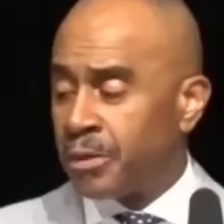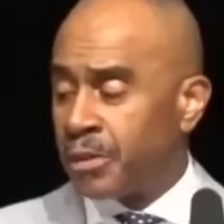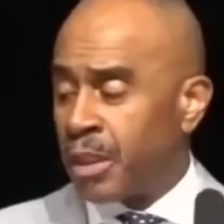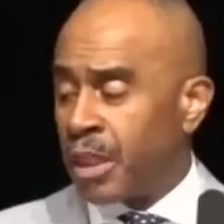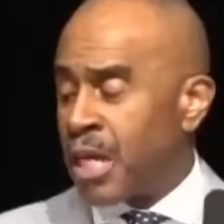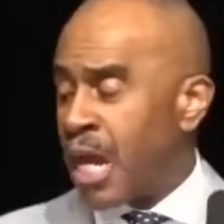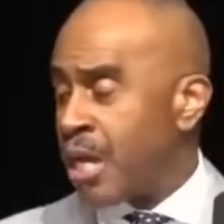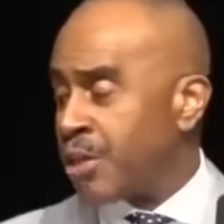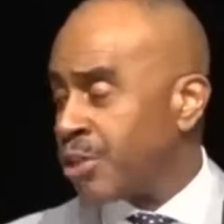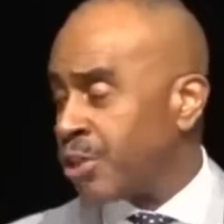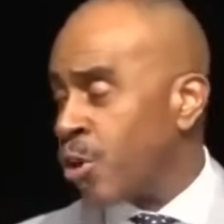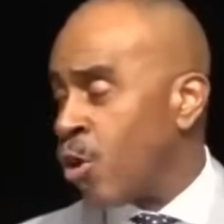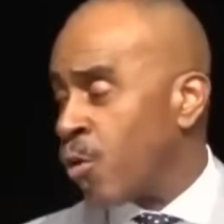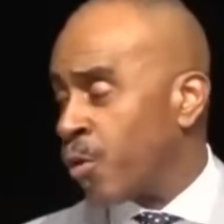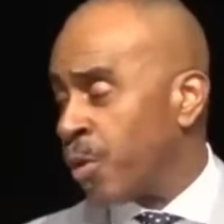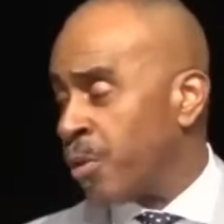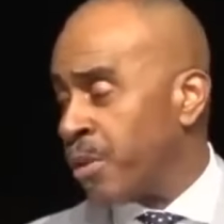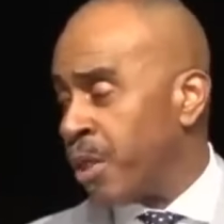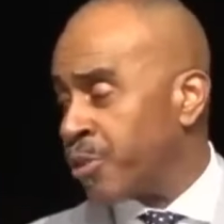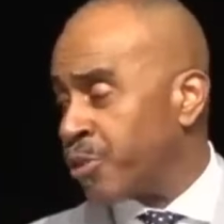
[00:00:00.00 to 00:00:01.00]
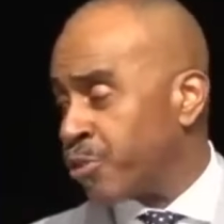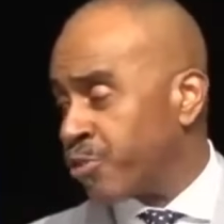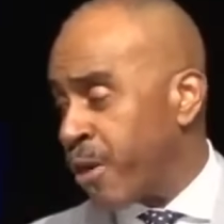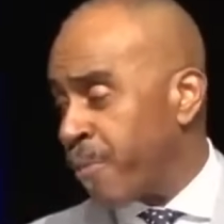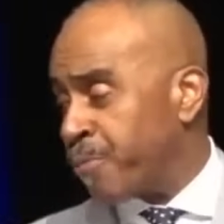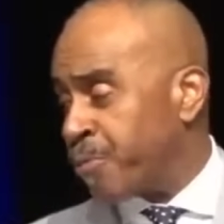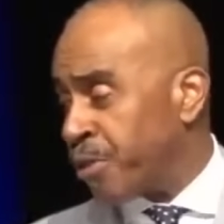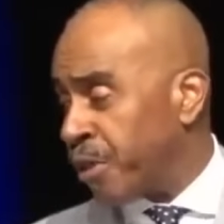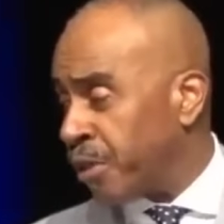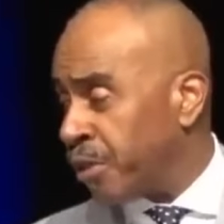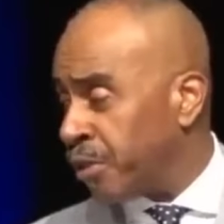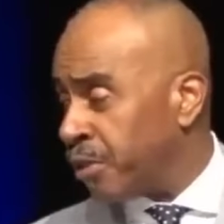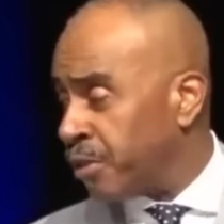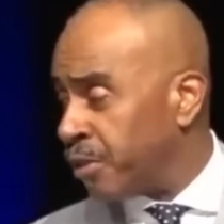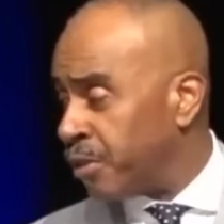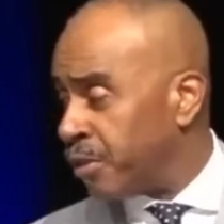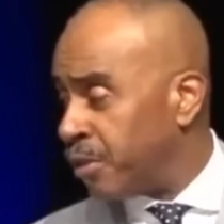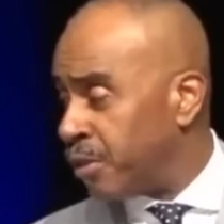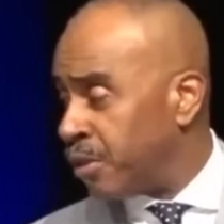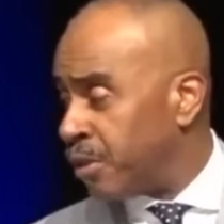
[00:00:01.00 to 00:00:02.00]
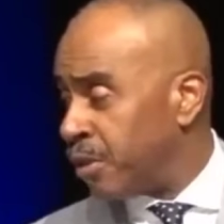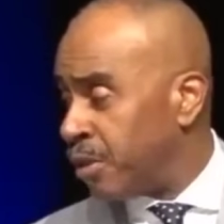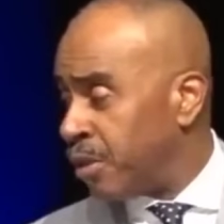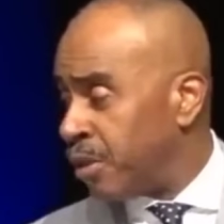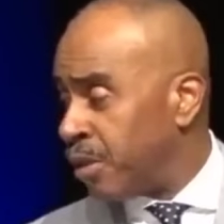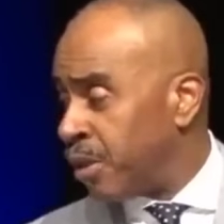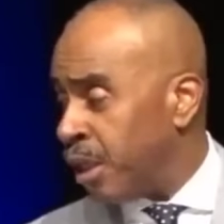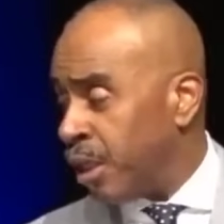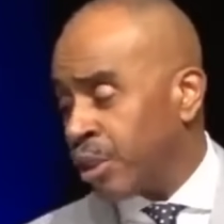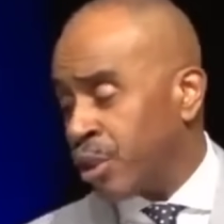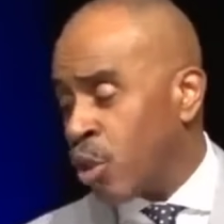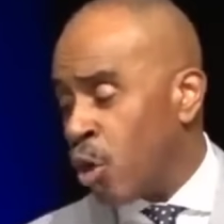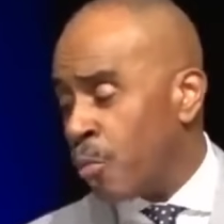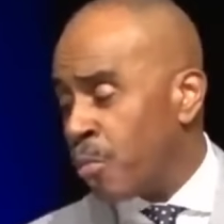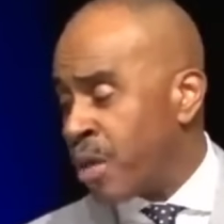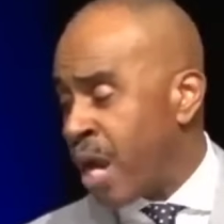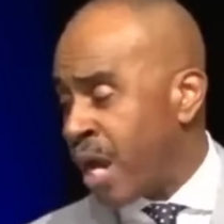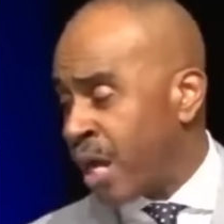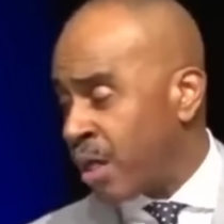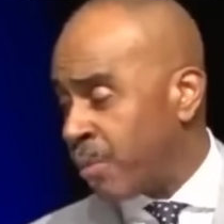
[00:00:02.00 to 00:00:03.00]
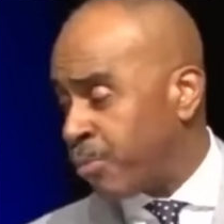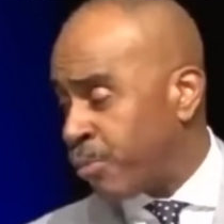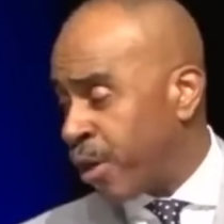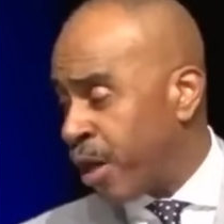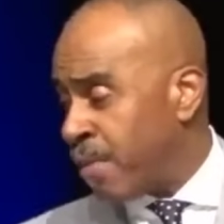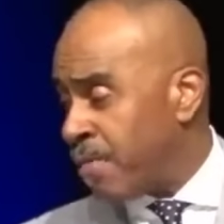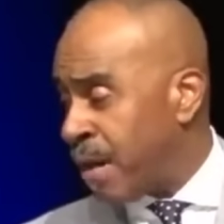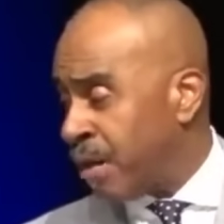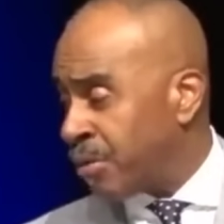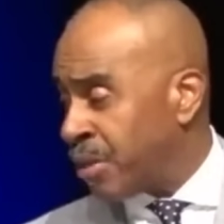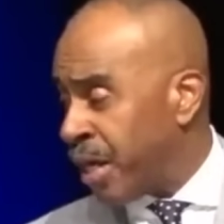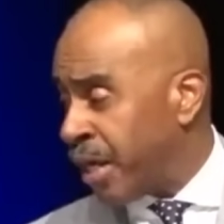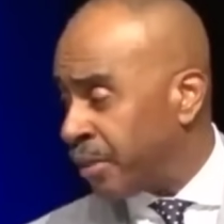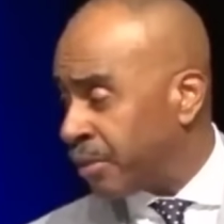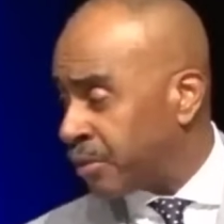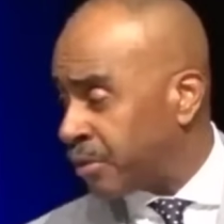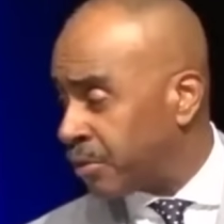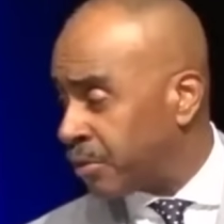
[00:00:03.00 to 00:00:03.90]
And I showed them this scripture. He told me, I got to pray about that.